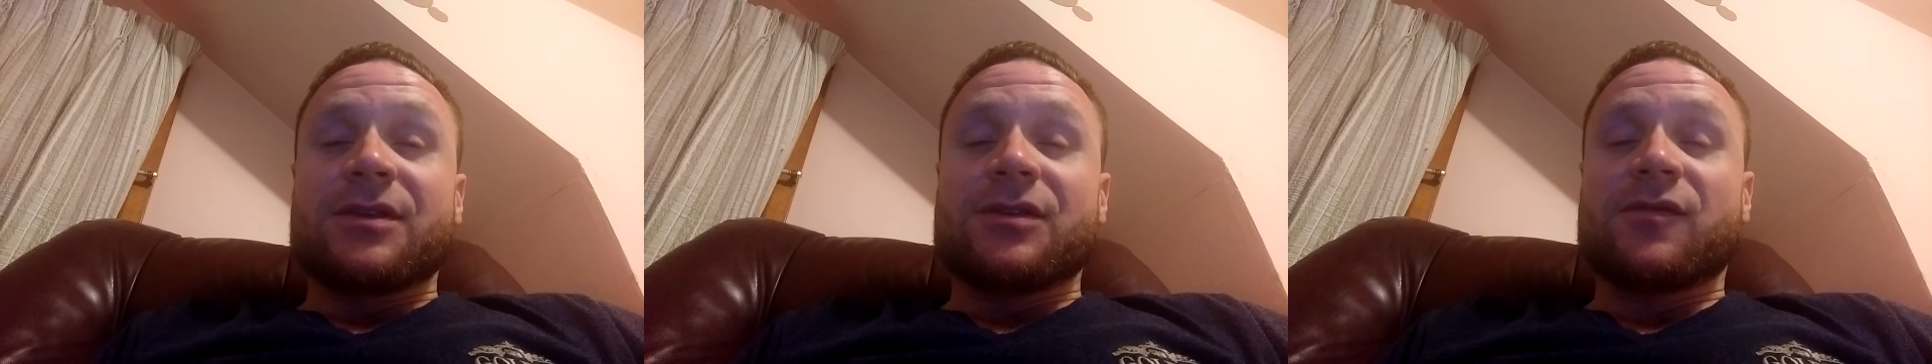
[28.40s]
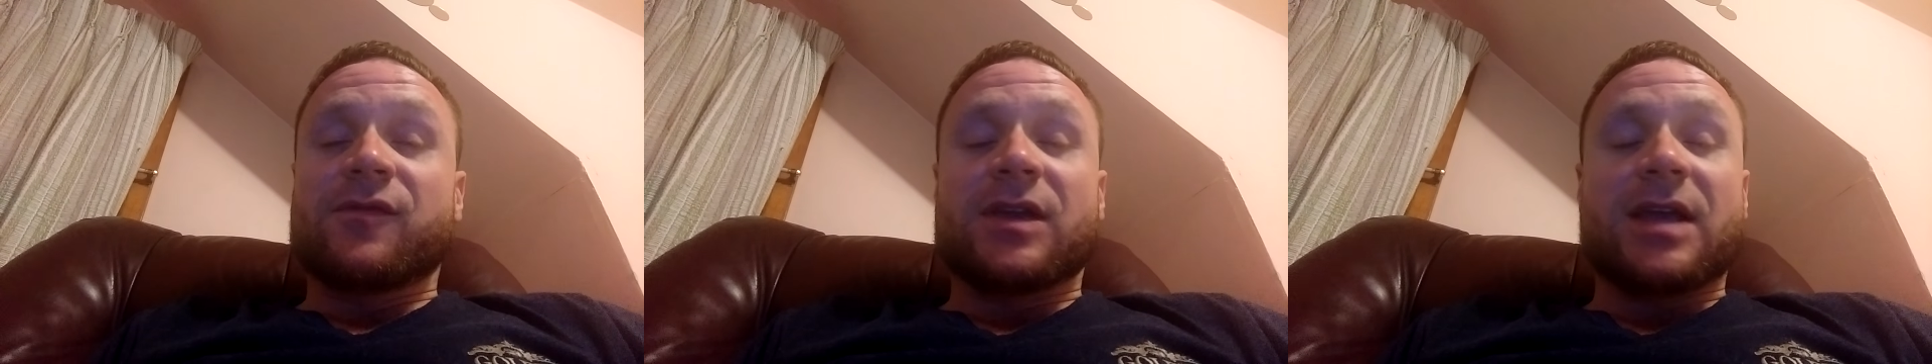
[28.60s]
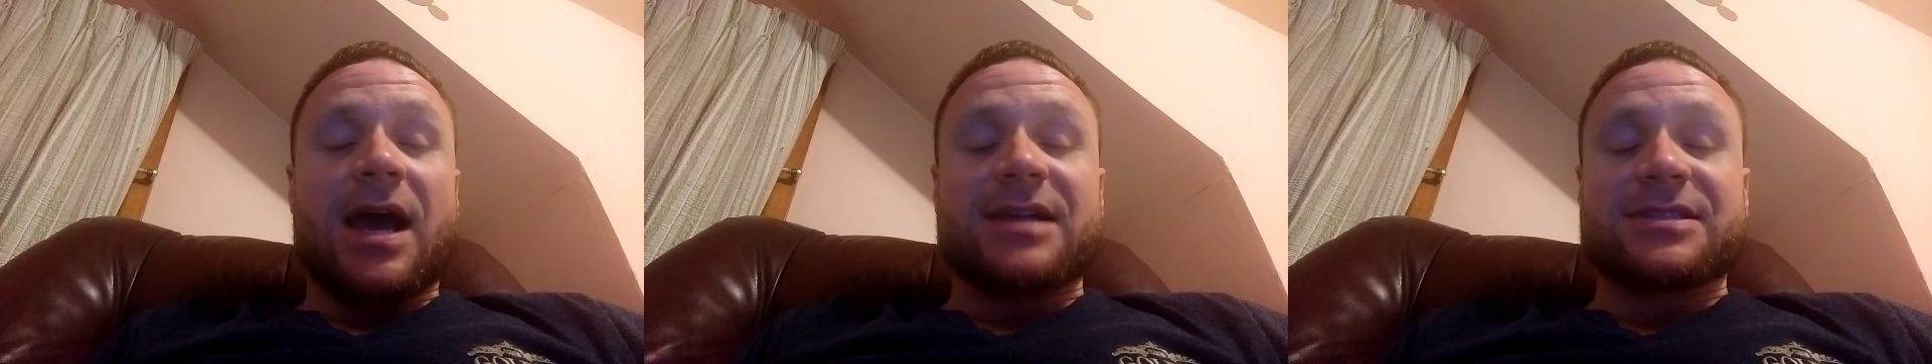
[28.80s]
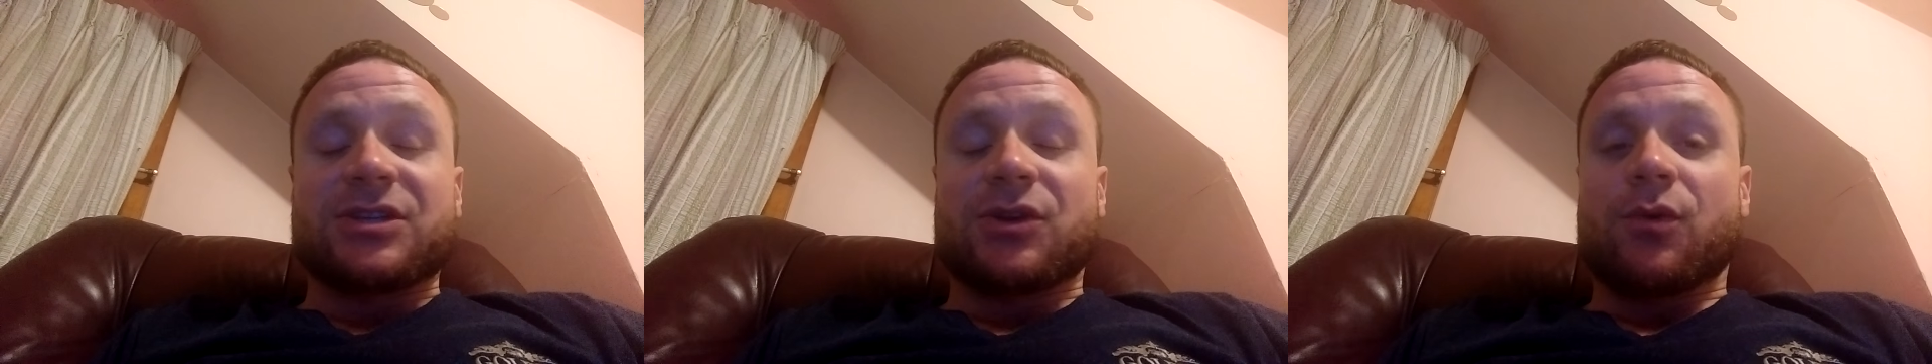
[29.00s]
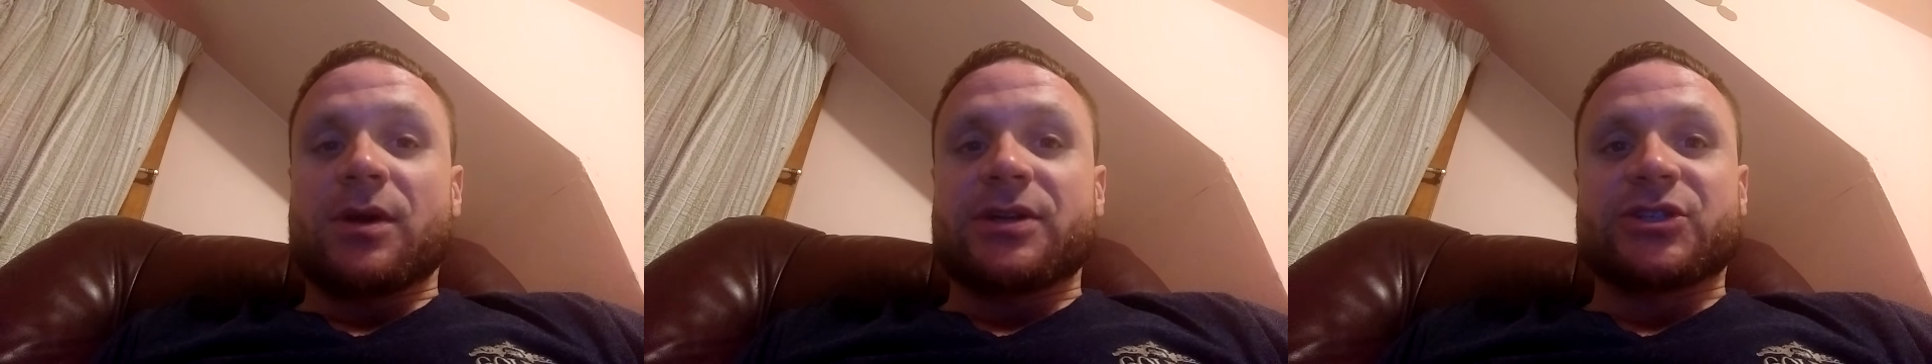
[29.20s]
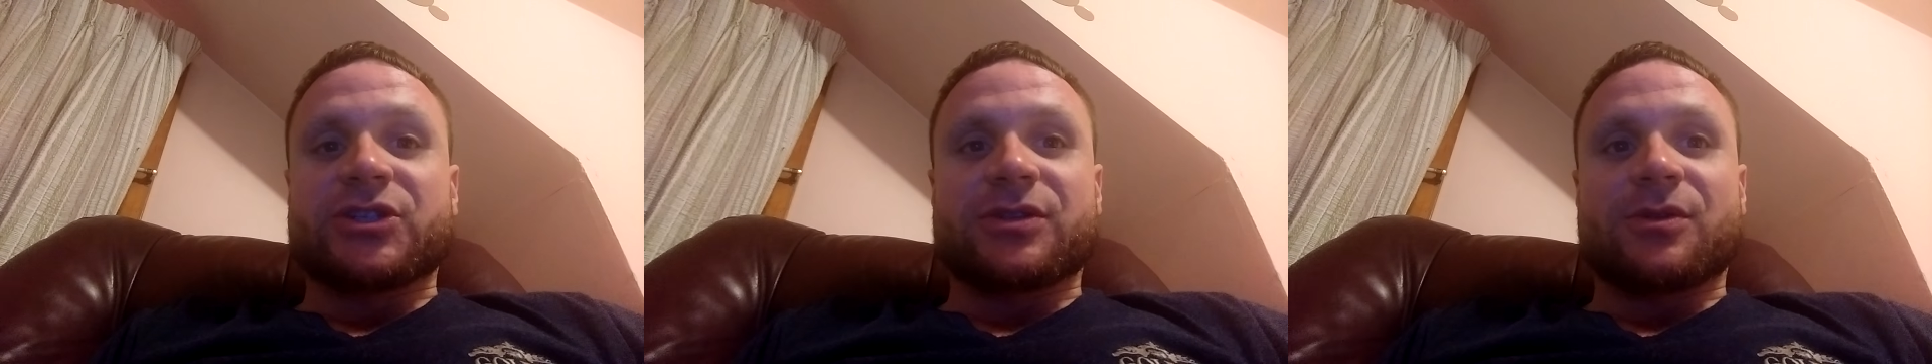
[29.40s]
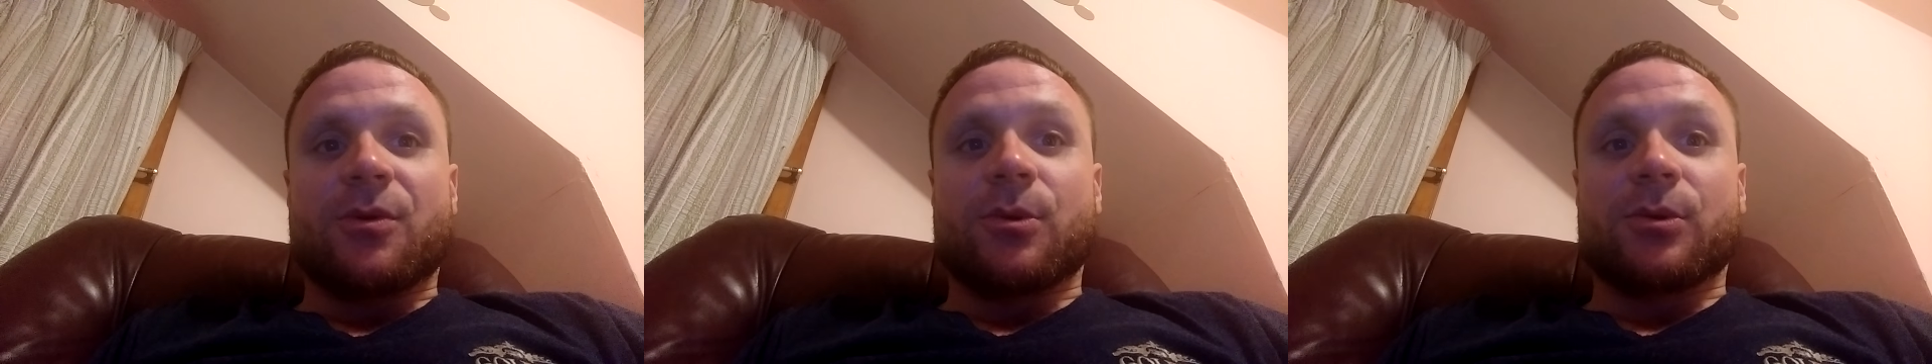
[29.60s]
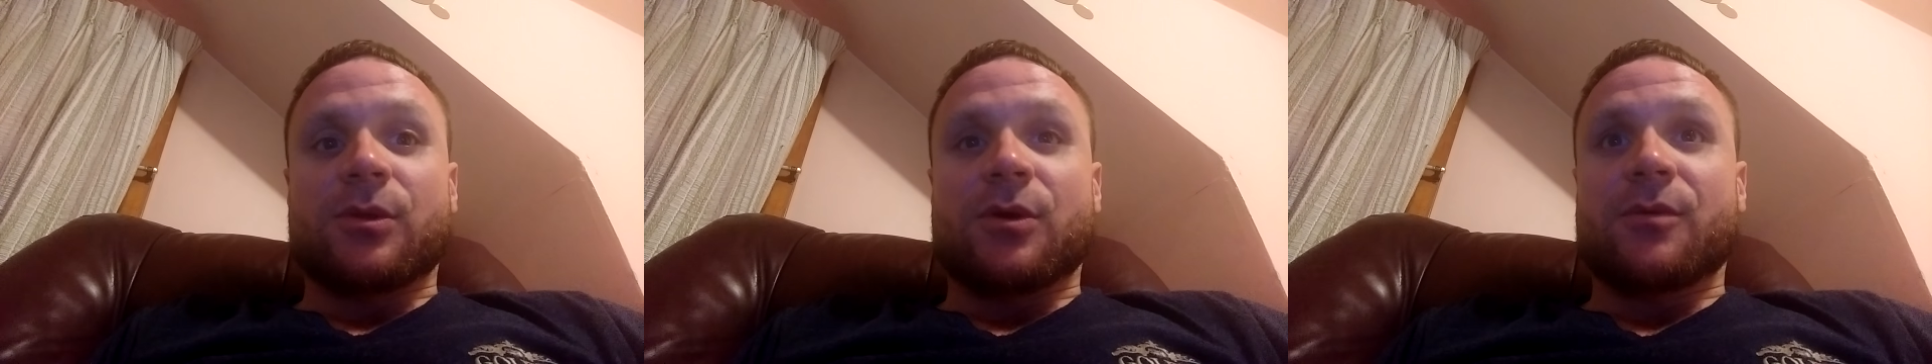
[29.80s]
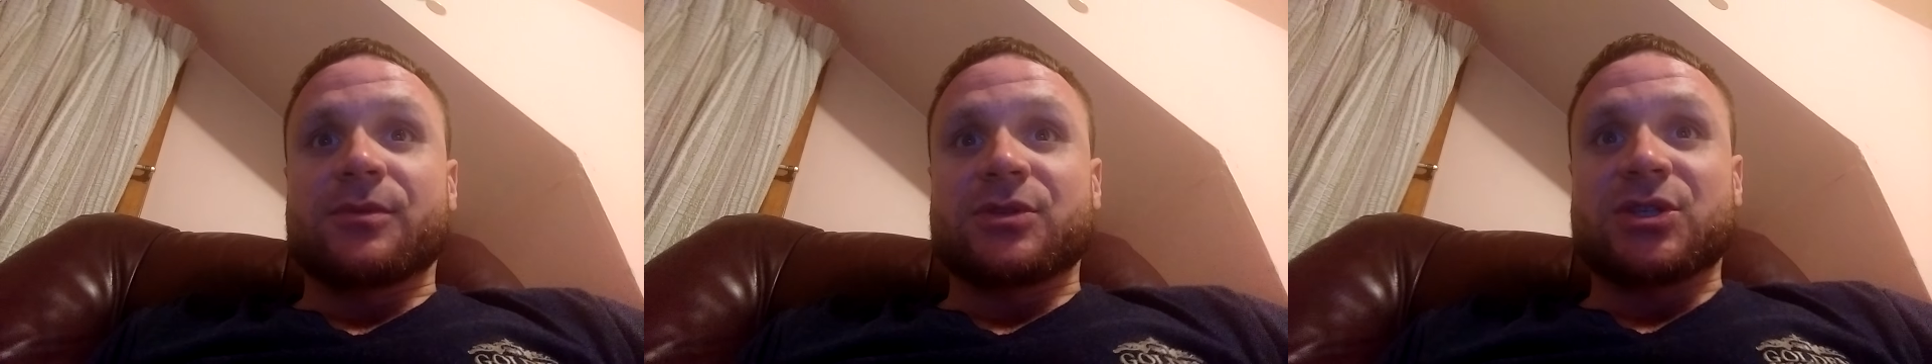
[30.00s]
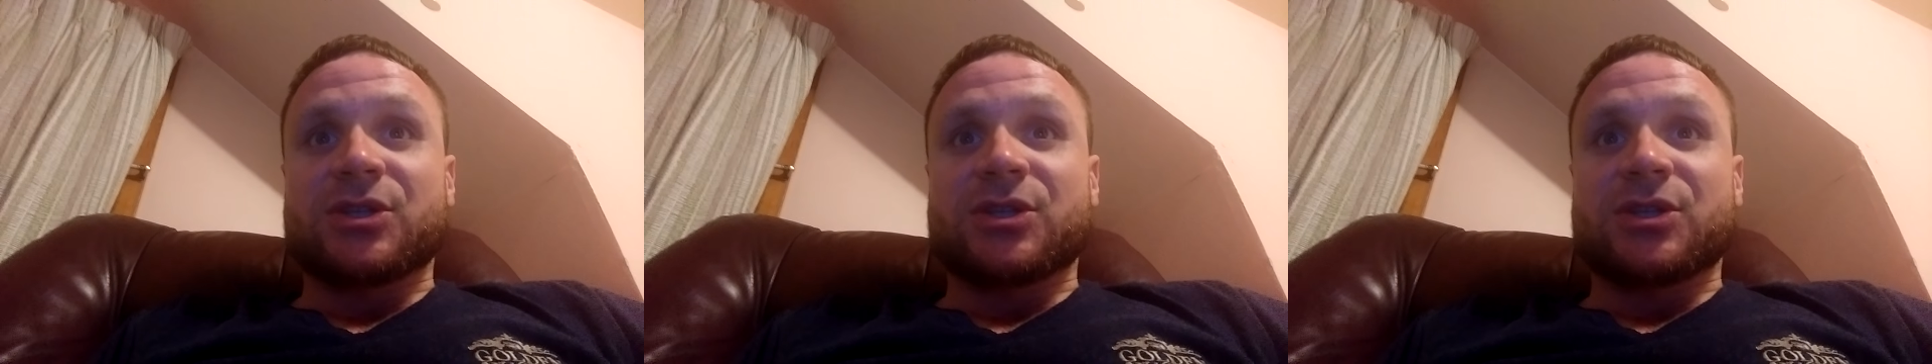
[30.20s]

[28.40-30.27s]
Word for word: You've got to question the Oklahoma